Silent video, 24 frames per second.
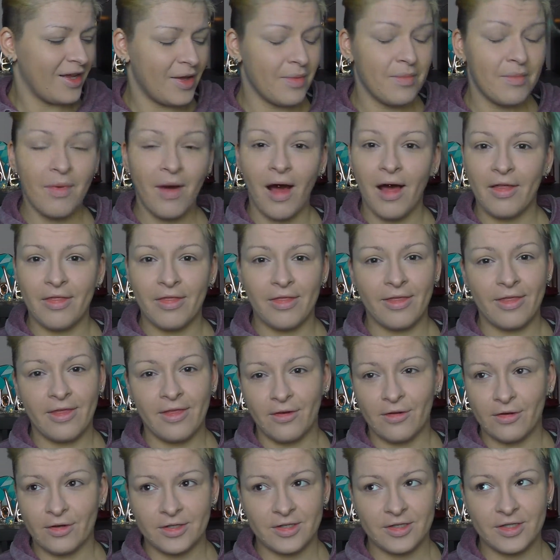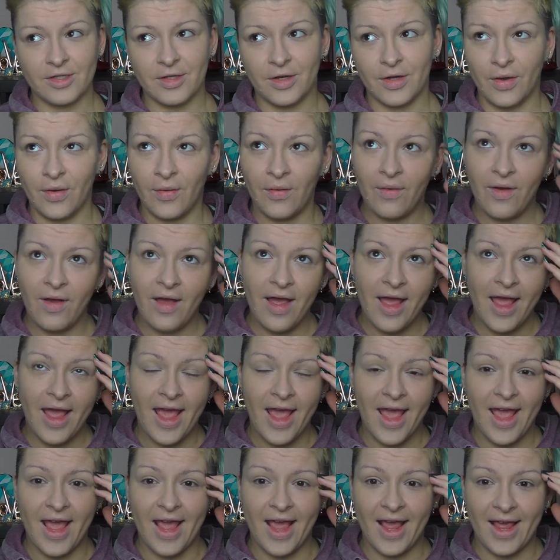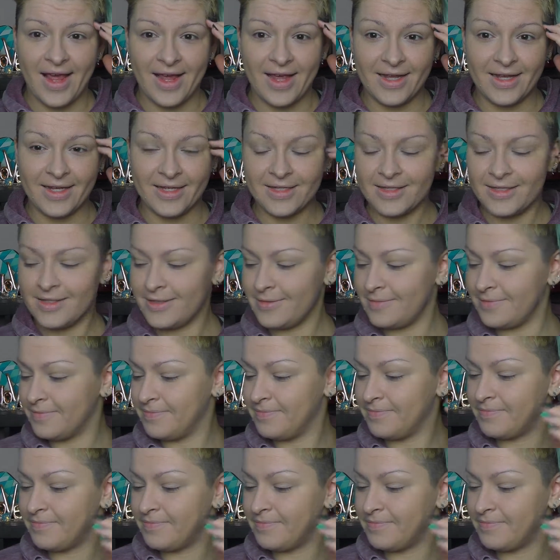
a month or so, and